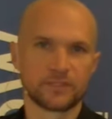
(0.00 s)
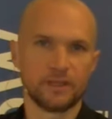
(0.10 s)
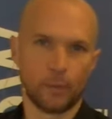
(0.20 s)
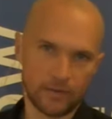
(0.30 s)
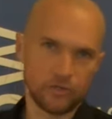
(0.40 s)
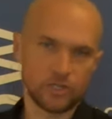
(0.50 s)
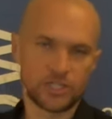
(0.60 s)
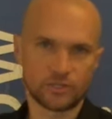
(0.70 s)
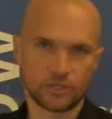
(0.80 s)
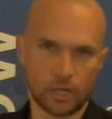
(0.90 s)
And whenever you see
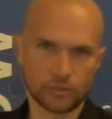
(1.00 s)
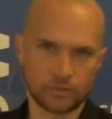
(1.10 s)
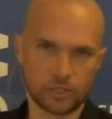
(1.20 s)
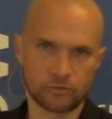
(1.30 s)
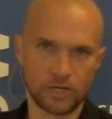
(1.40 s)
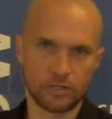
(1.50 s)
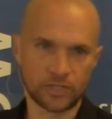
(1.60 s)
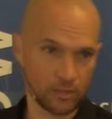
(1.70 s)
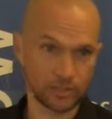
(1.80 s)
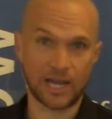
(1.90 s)
those adults in the street, you
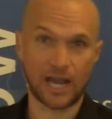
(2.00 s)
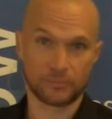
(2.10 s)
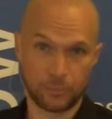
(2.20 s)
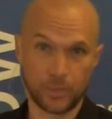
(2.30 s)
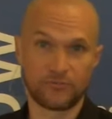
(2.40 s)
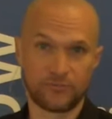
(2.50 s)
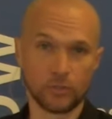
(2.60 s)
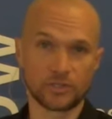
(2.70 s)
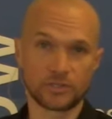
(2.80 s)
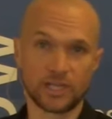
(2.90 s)
say, those guys are pretty
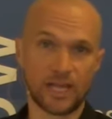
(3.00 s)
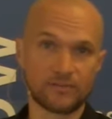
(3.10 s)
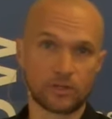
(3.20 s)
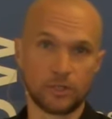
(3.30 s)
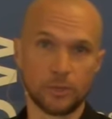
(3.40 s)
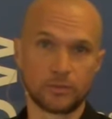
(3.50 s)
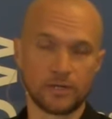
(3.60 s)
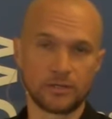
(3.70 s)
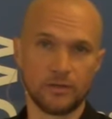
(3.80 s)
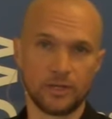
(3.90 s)
foolish. They don't have a clue what
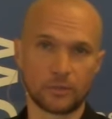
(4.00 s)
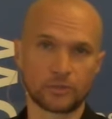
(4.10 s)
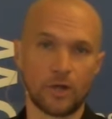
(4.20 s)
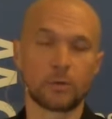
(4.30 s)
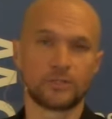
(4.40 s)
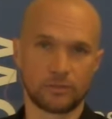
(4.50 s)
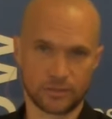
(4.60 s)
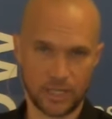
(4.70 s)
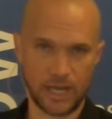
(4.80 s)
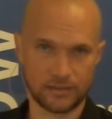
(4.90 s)
they're doing. What's wrong with those
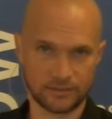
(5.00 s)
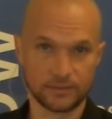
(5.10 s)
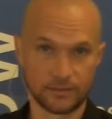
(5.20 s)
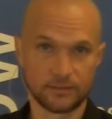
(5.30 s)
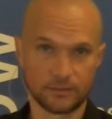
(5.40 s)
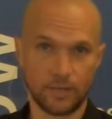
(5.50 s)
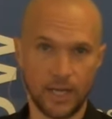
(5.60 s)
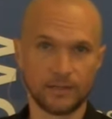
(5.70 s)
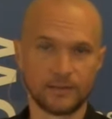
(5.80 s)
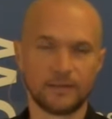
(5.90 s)
guys,
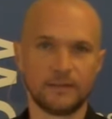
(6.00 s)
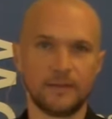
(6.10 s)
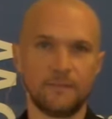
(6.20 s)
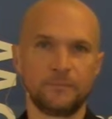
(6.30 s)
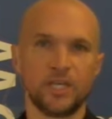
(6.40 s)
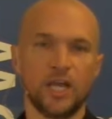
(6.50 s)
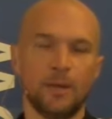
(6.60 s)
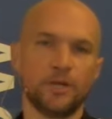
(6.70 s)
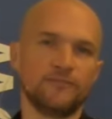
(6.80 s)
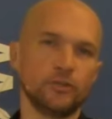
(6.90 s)
right?
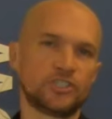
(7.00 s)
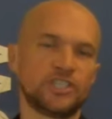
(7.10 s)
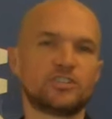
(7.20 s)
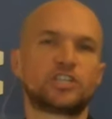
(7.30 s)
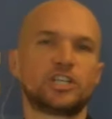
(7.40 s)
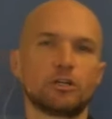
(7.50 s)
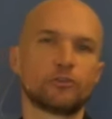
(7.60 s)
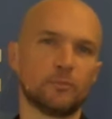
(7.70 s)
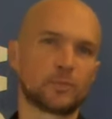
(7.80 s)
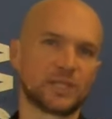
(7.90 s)
But if you see
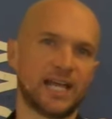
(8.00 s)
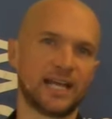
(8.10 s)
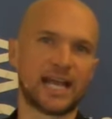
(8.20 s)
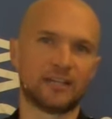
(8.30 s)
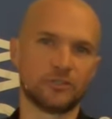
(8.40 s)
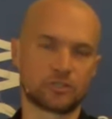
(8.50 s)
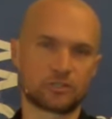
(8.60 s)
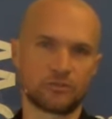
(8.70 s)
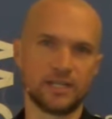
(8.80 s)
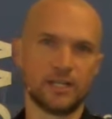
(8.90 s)
children playing out in the
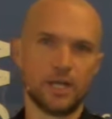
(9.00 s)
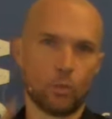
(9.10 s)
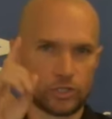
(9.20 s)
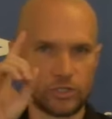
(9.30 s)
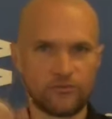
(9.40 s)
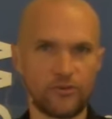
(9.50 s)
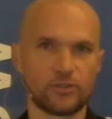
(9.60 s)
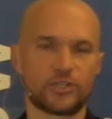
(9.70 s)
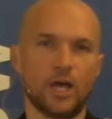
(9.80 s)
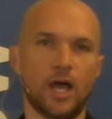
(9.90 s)
street, what's your
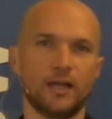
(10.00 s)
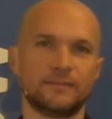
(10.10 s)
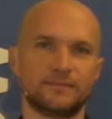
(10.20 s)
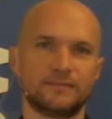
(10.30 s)
first thought?